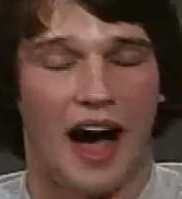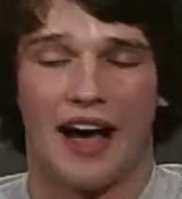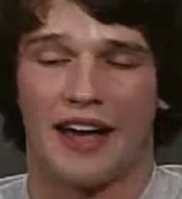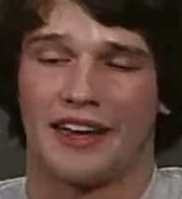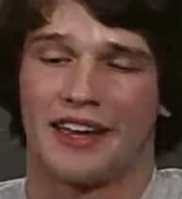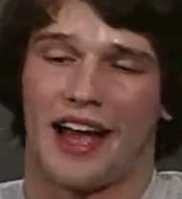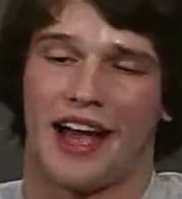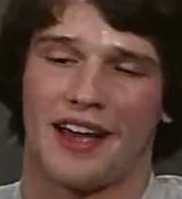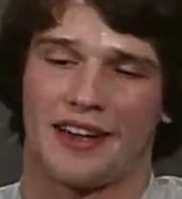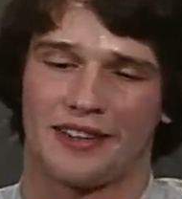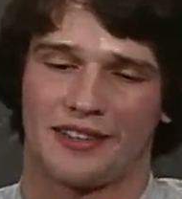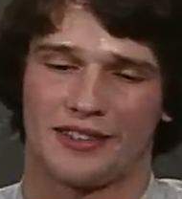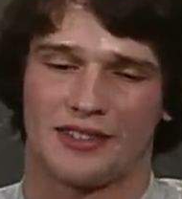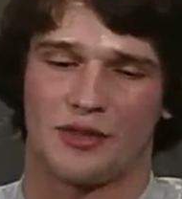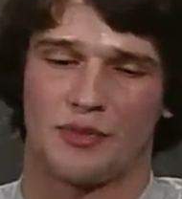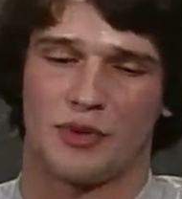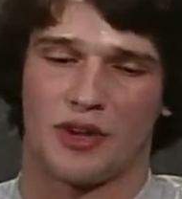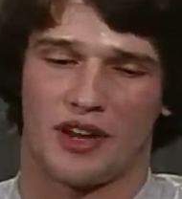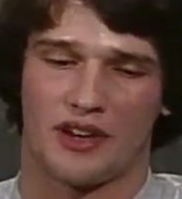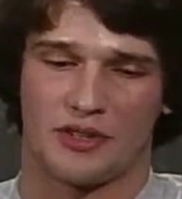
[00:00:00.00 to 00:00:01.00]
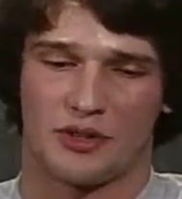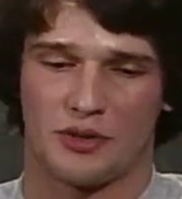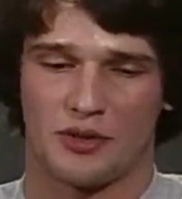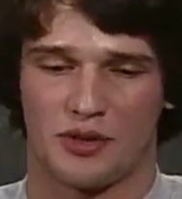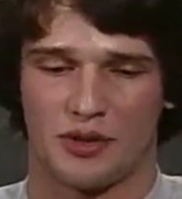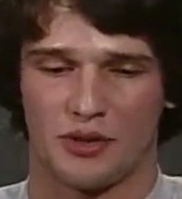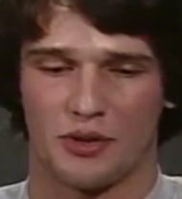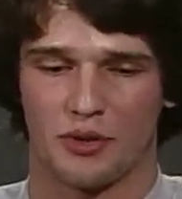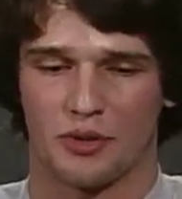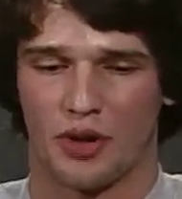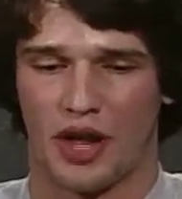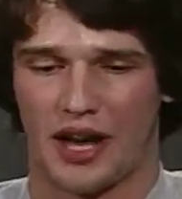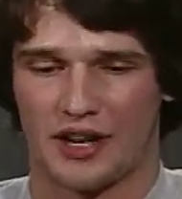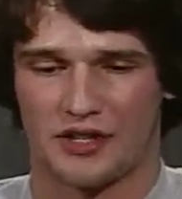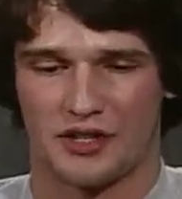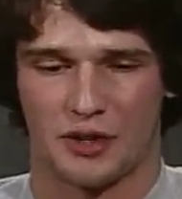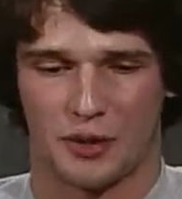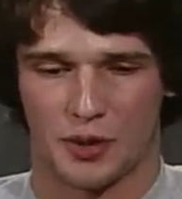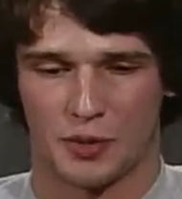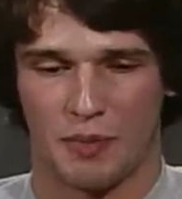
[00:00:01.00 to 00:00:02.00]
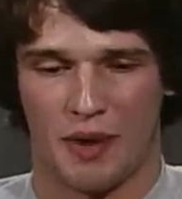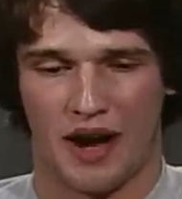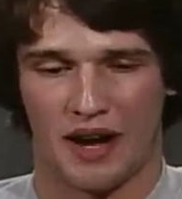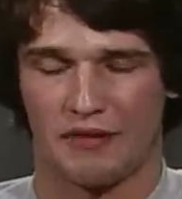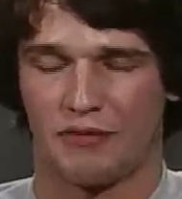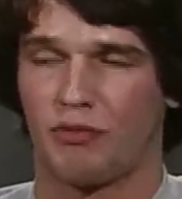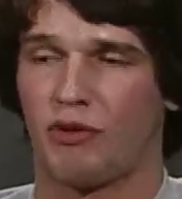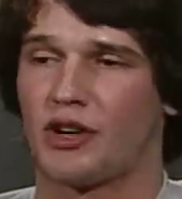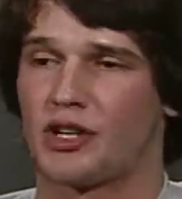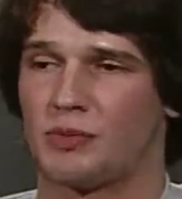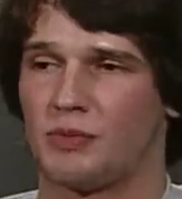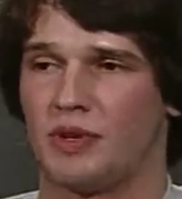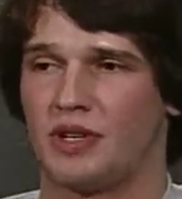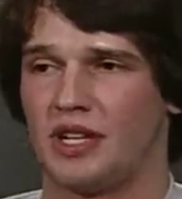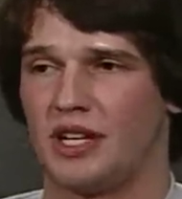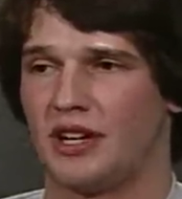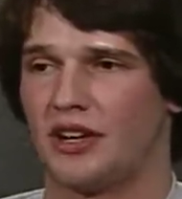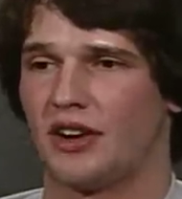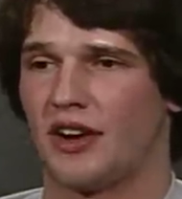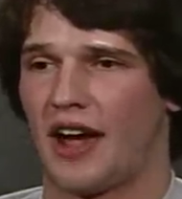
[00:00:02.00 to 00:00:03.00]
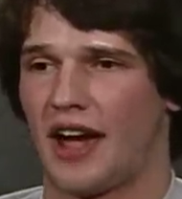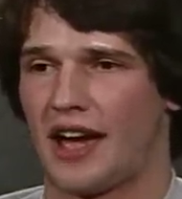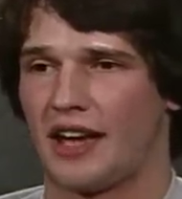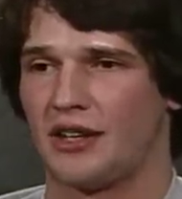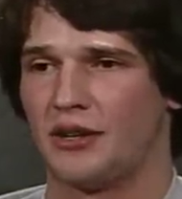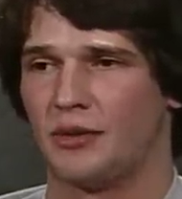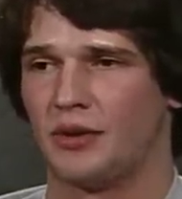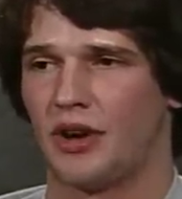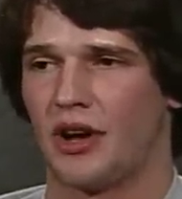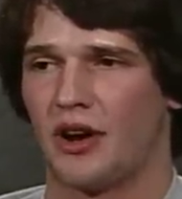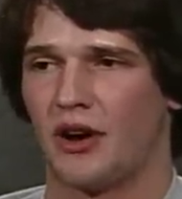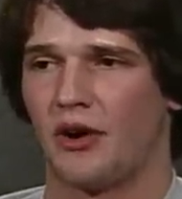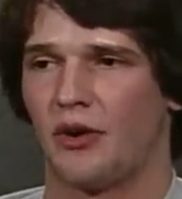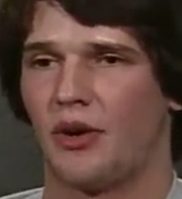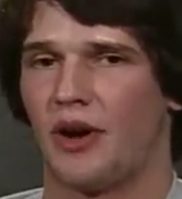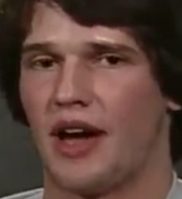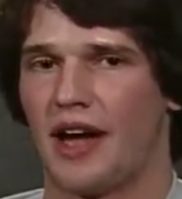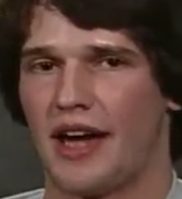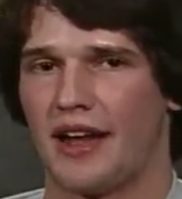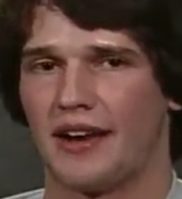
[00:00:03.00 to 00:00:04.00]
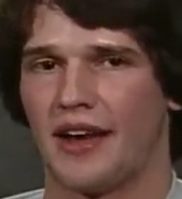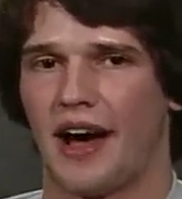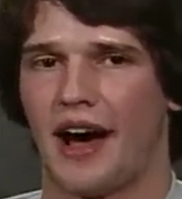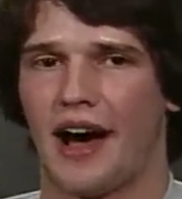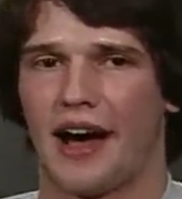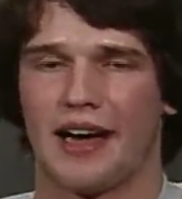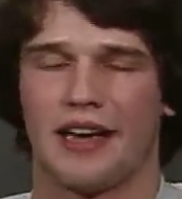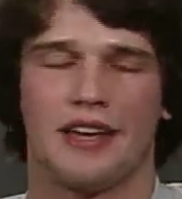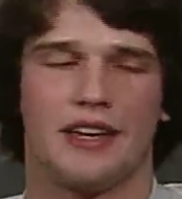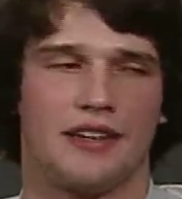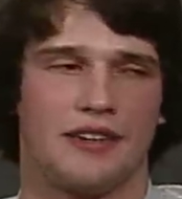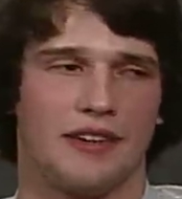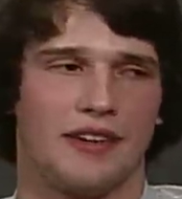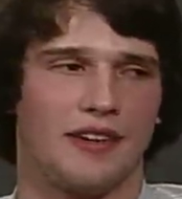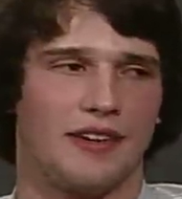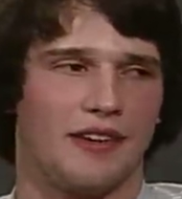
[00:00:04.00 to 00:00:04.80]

I, I, to be honest with you, last year was my freshman year at UNO, and I